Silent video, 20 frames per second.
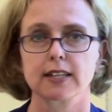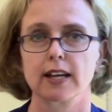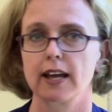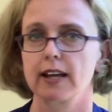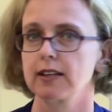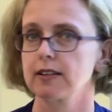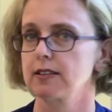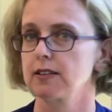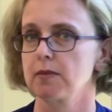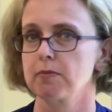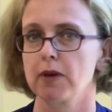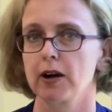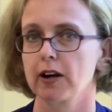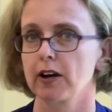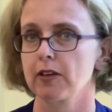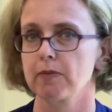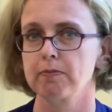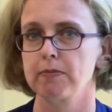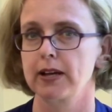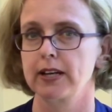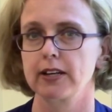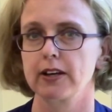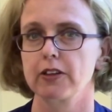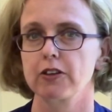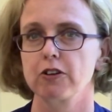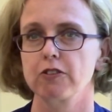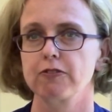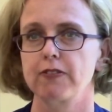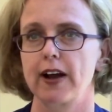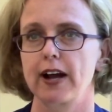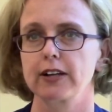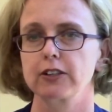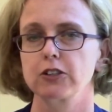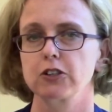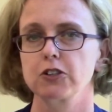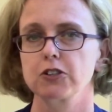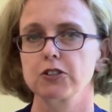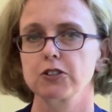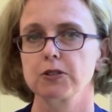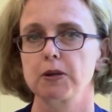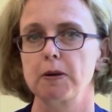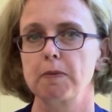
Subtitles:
and among many other factors.